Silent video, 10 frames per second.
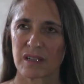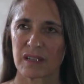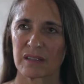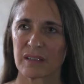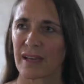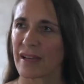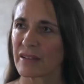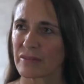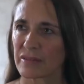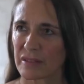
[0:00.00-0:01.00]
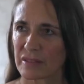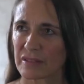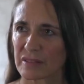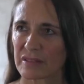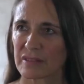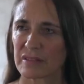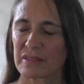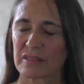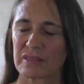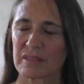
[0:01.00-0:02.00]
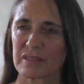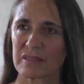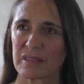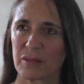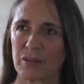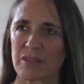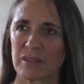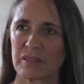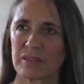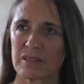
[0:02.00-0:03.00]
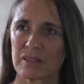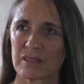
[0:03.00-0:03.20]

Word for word: I laughed. It was an